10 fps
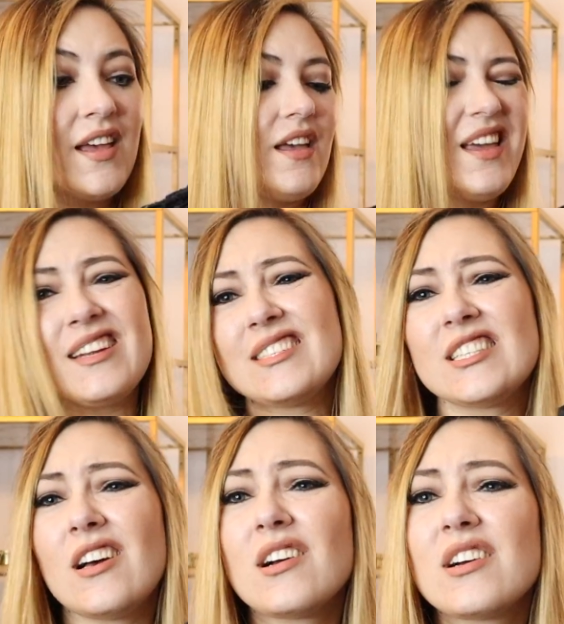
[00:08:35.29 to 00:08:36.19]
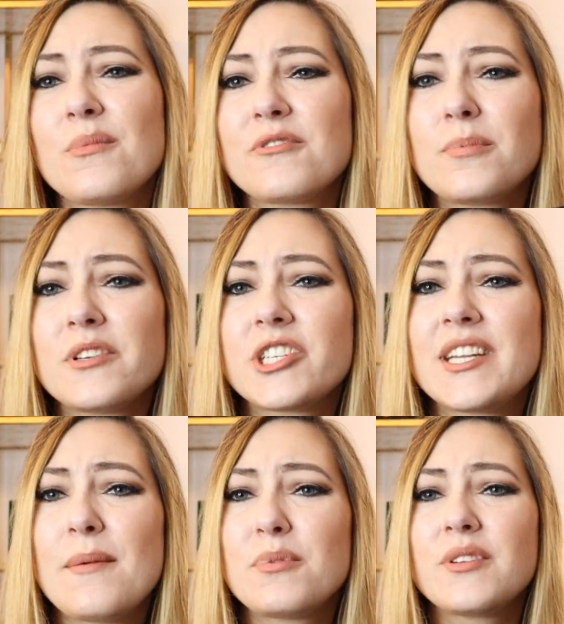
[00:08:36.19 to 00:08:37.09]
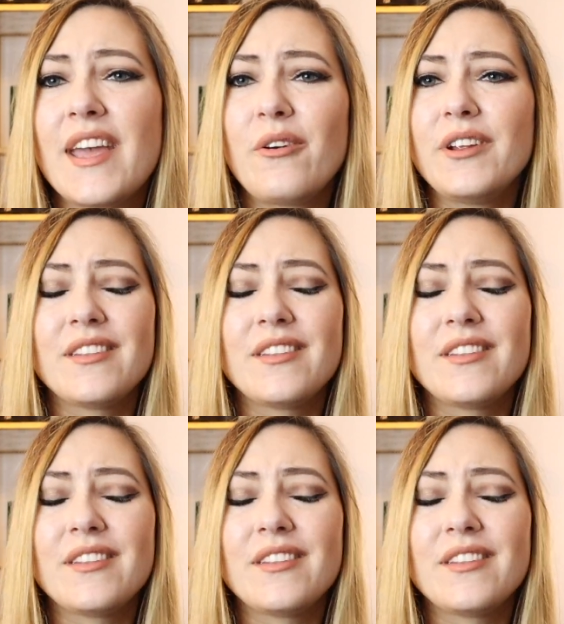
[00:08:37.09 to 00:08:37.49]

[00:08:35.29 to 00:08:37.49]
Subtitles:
And it's an uncomfortable shape to carry.